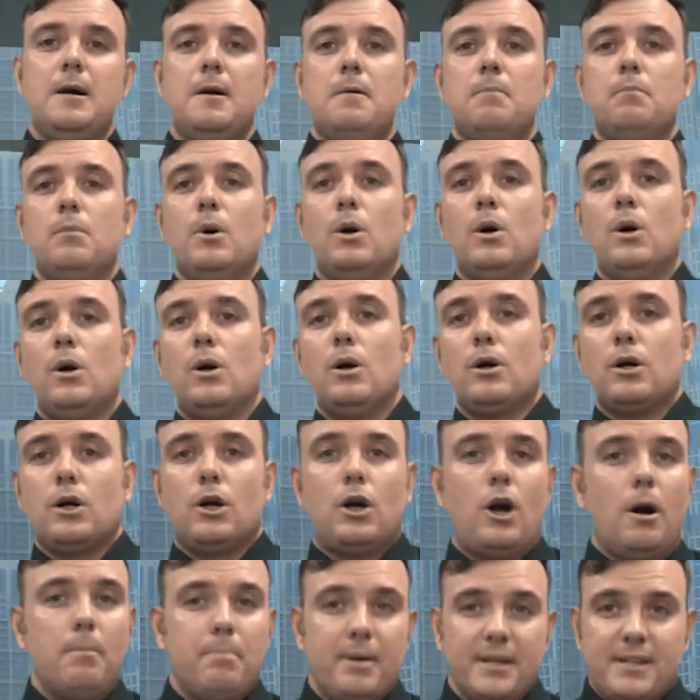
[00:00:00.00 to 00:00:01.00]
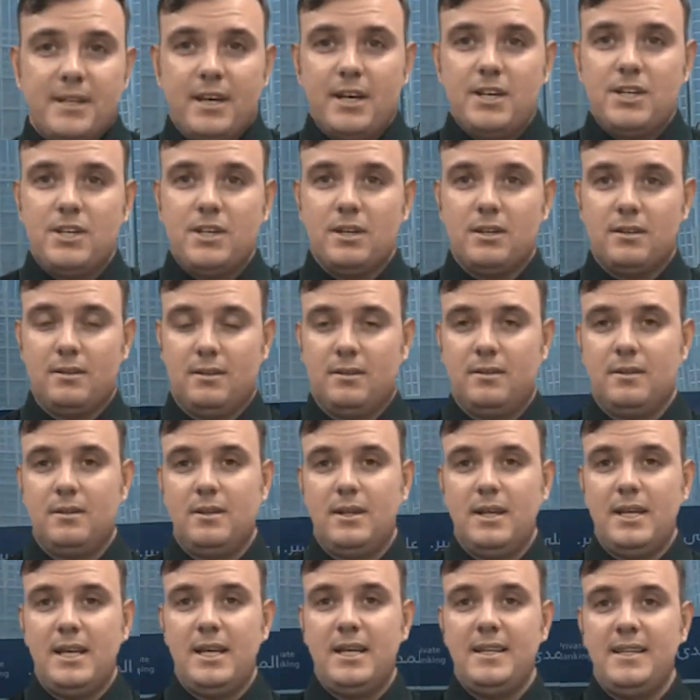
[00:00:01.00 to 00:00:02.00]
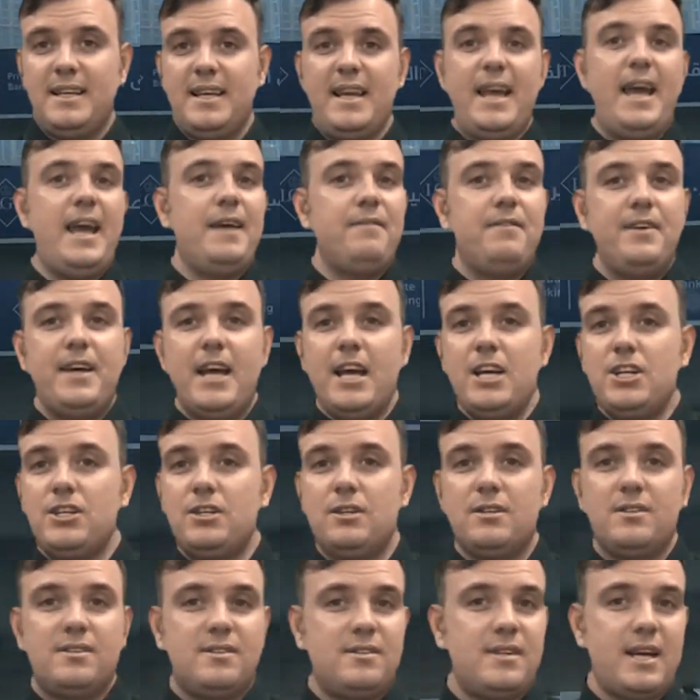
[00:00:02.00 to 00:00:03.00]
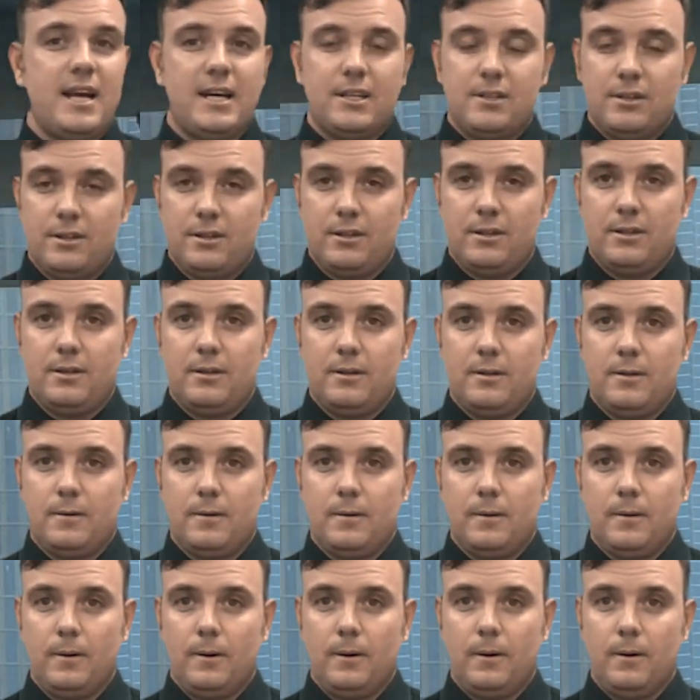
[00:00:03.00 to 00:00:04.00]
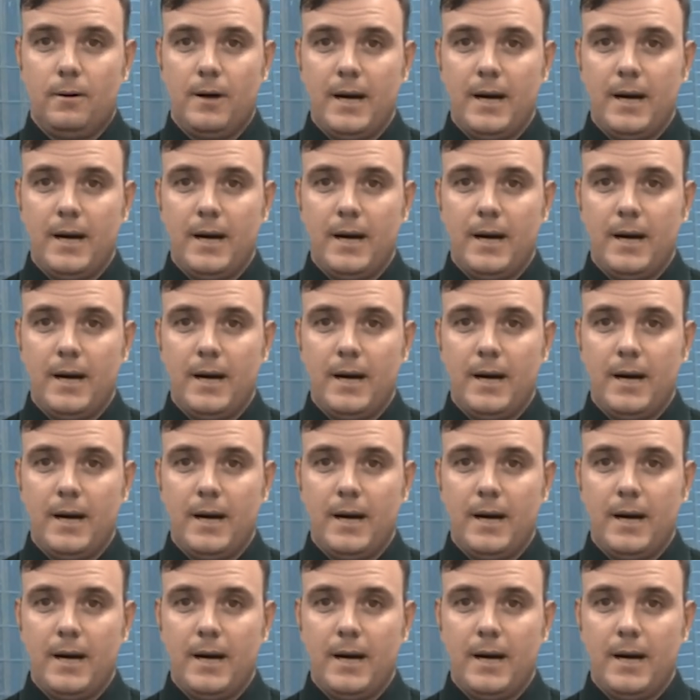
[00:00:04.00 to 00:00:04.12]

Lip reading: more competition in the aviation sector, all